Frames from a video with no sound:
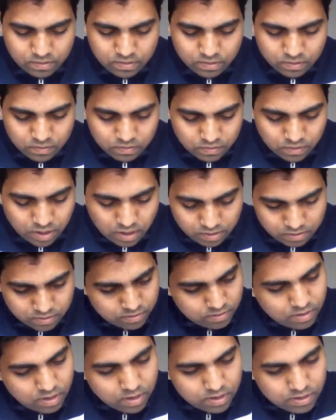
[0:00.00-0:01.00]
So
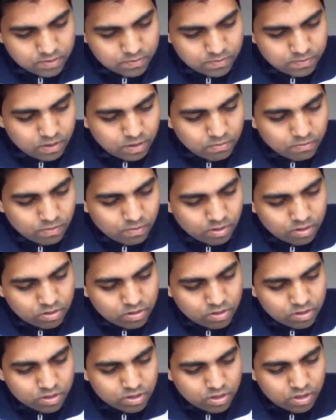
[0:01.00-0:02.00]
yes, that's pretty
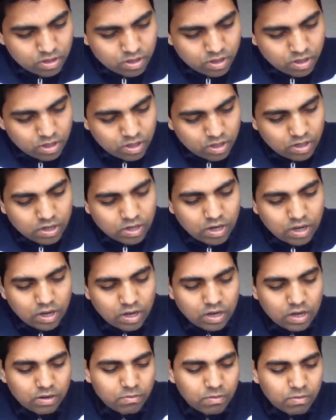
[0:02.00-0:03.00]
much it.
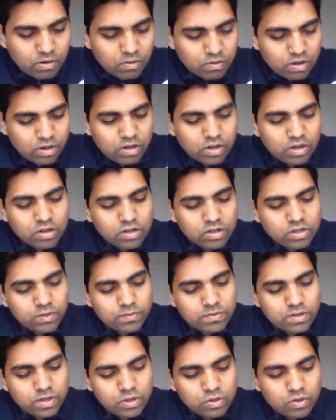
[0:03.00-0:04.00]
And about
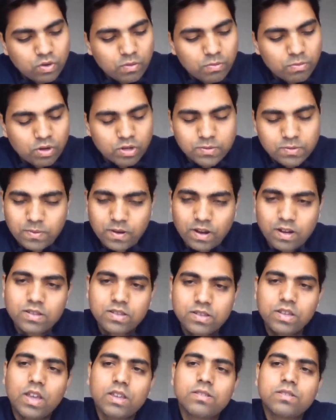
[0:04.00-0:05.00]
internships and job
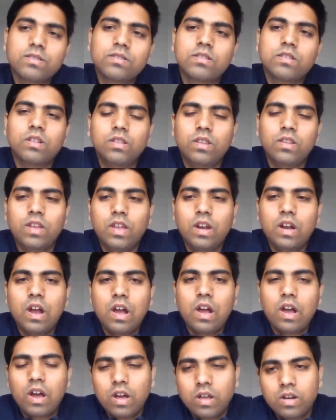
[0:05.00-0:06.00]
prospects, yes, there
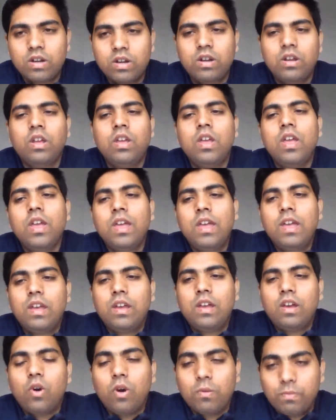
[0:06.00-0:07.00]
are
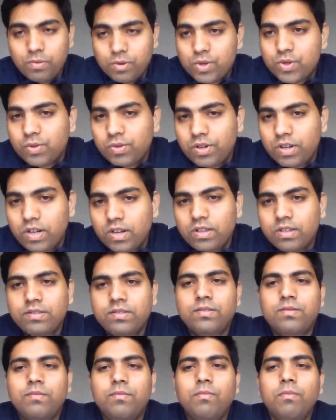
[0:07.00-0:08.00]

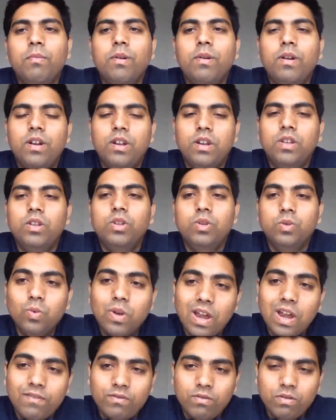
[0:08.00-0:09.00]
opportunities, but you
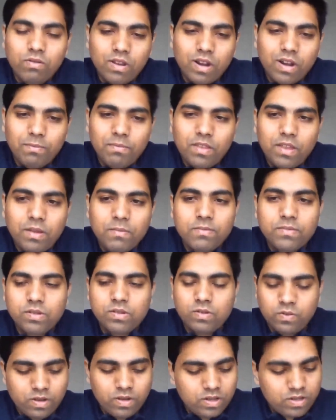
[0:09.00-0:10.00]
have to grab them.
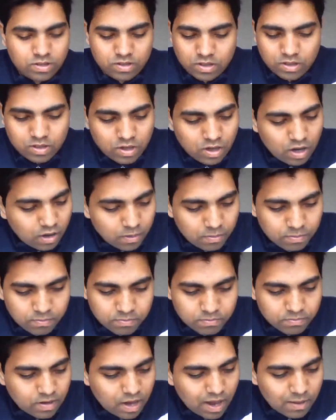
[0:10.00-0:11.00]
So it's
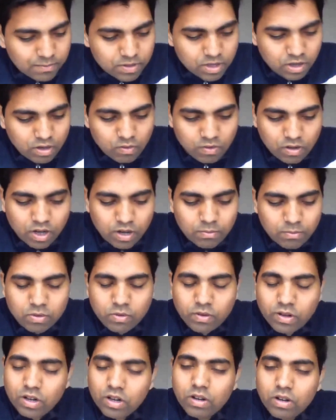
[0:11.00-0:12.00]
absolutely up
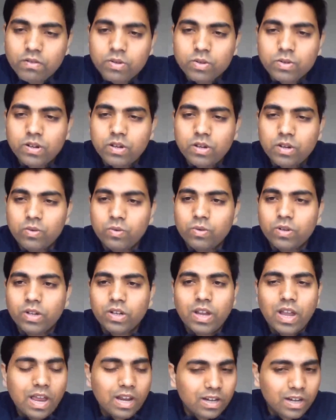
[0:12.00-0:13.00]
to an individual. You
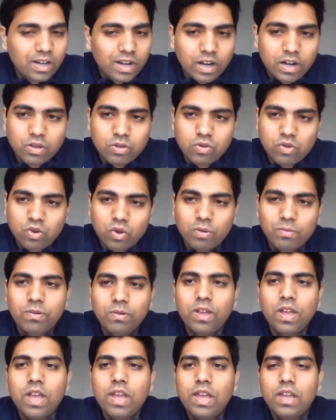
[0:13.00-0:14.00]
can get a job
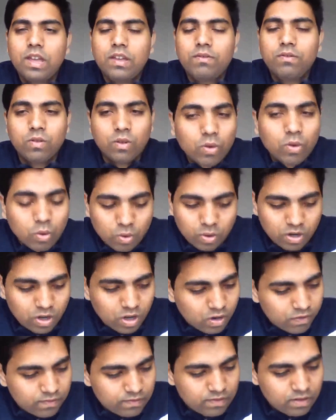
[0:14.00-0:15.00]
if you're good
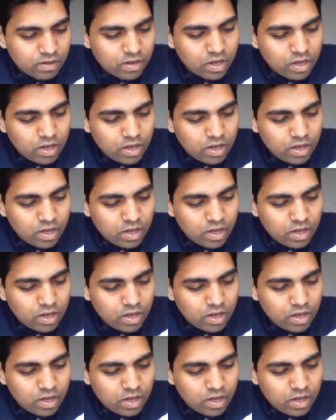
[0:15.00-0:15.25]
enough.